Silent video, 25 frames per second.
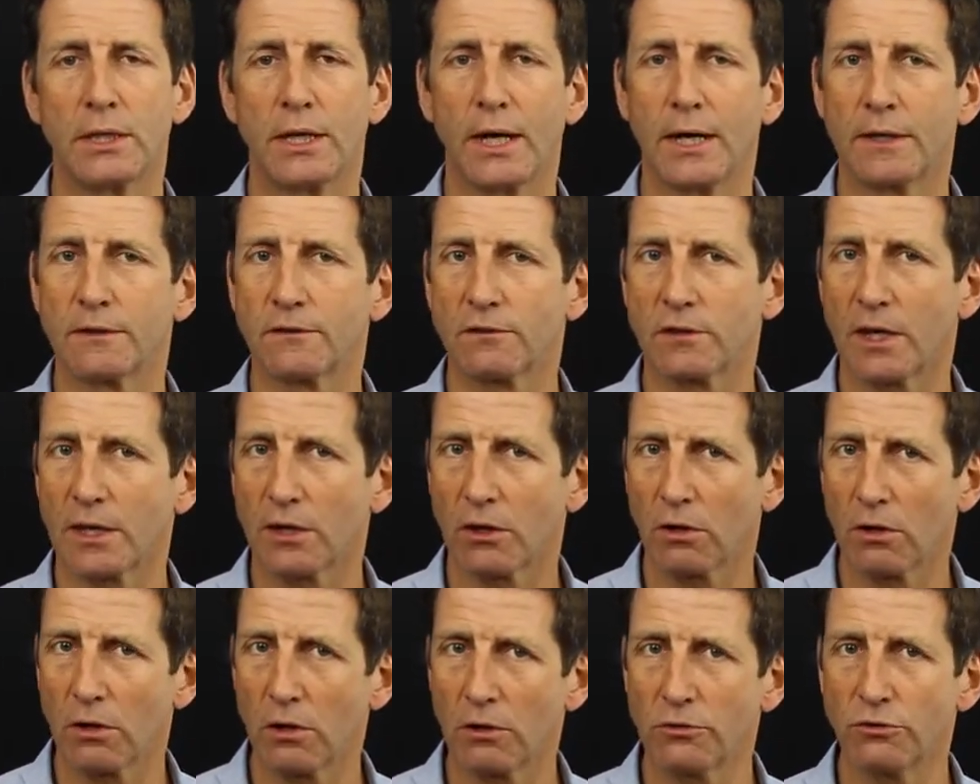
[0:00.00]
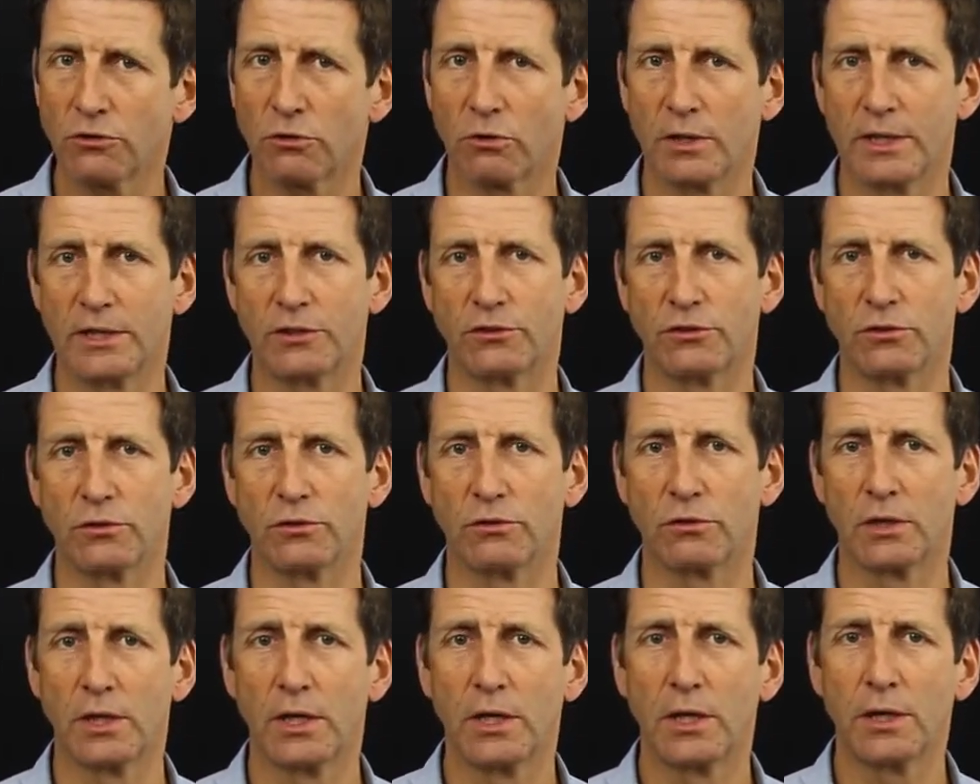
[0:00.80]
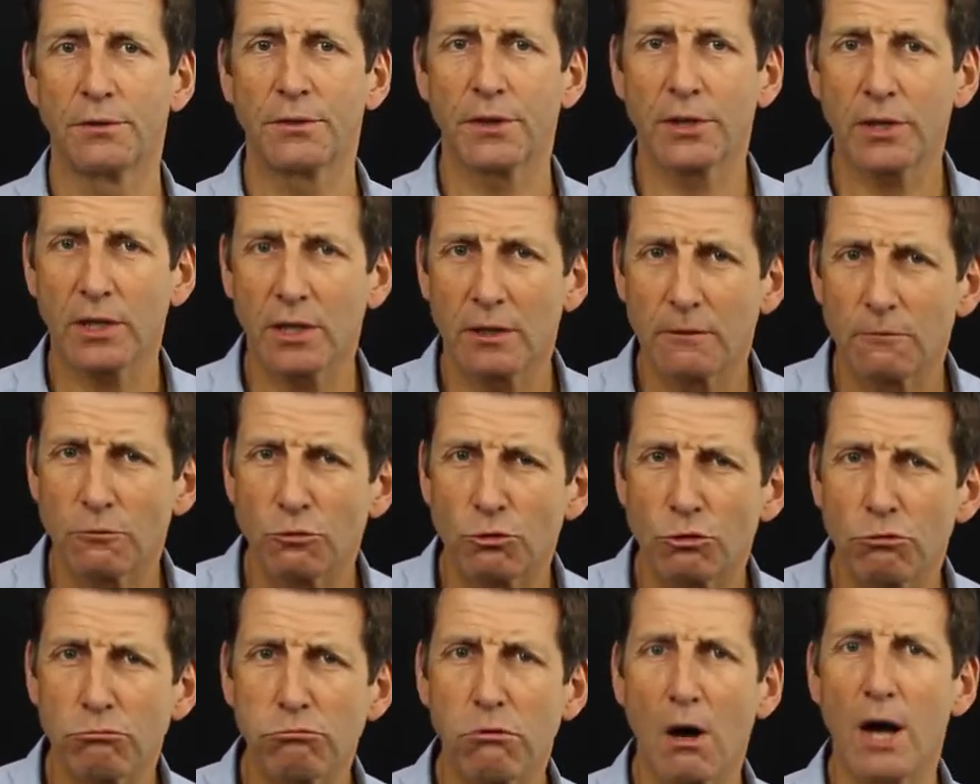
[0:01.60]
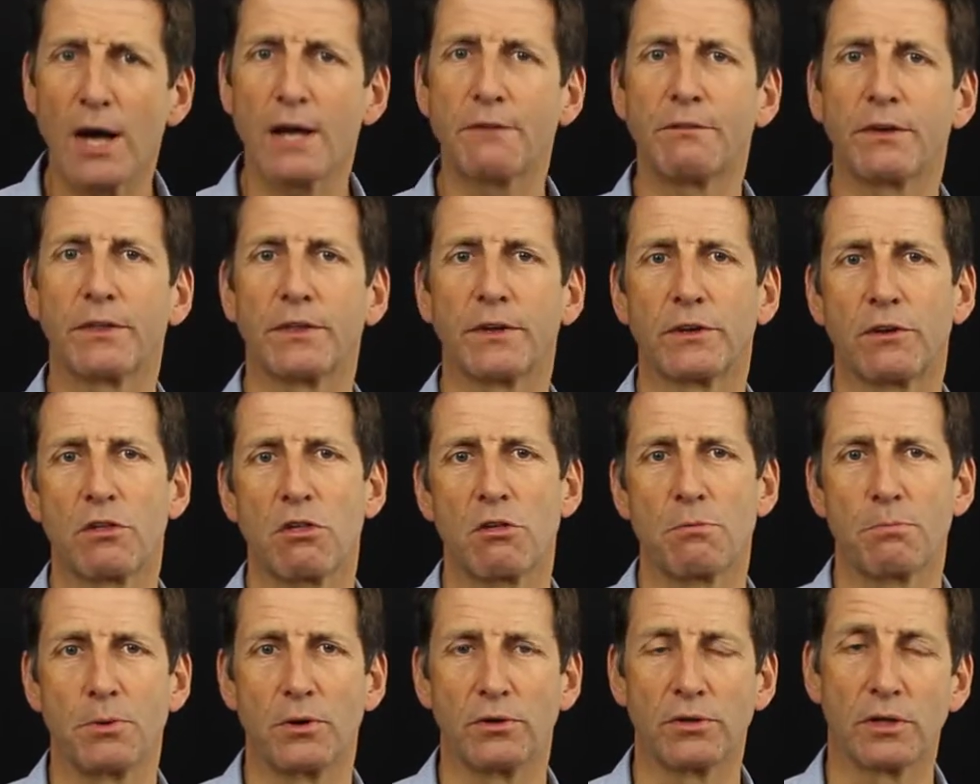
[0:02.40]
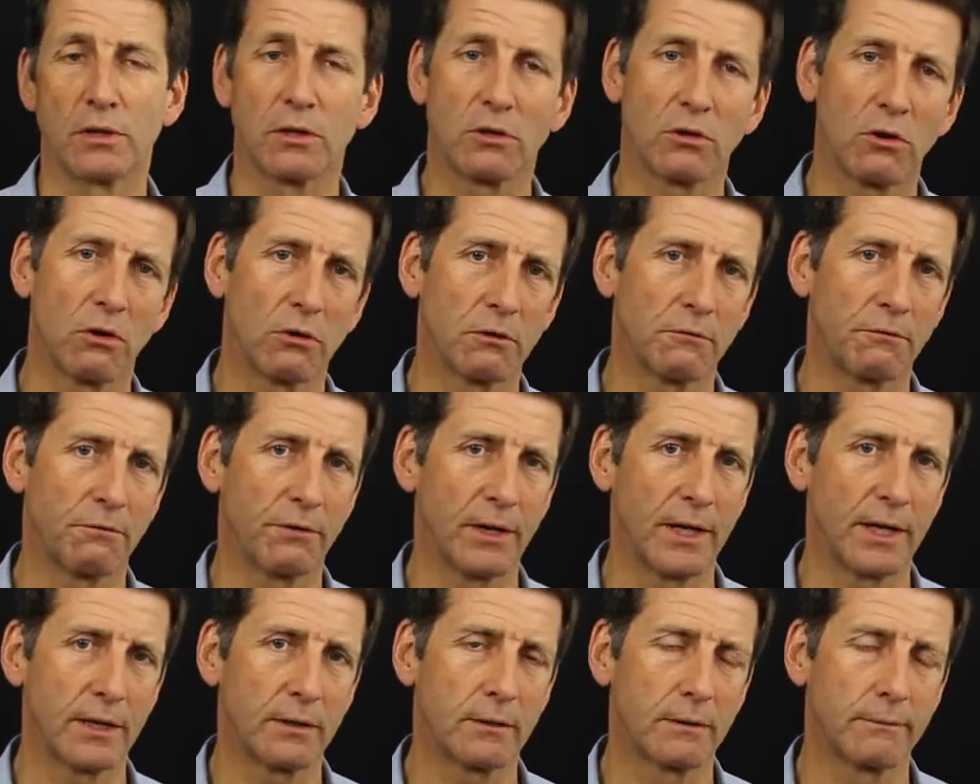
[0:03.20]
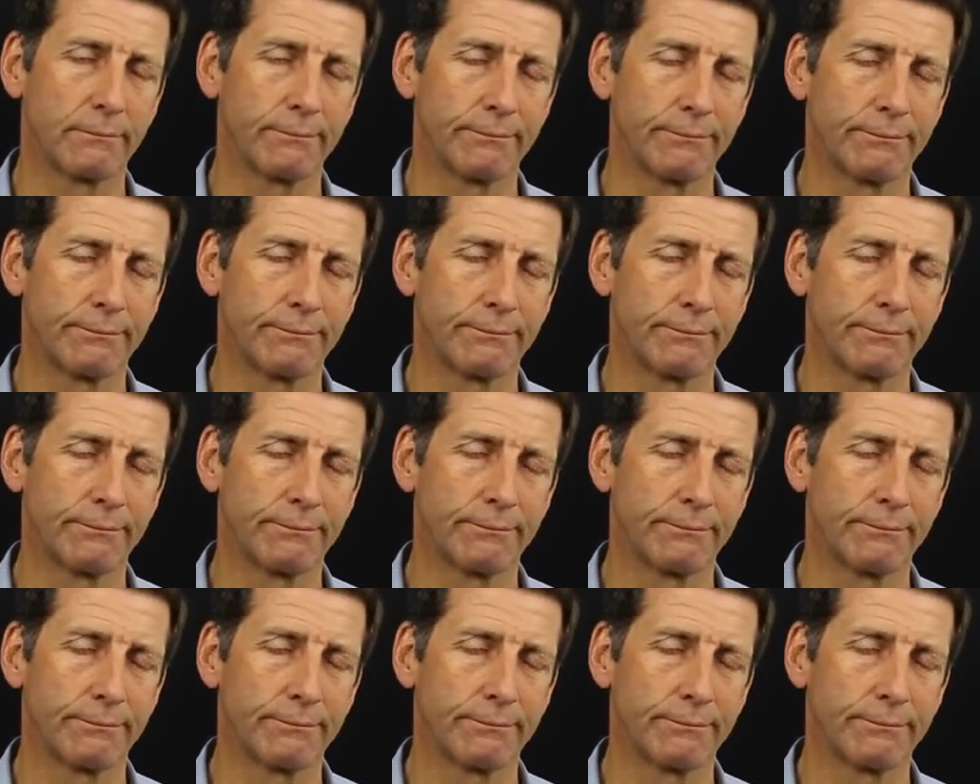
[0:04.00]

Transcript: and psychological issues that are kind of driving the dispute and the conflict.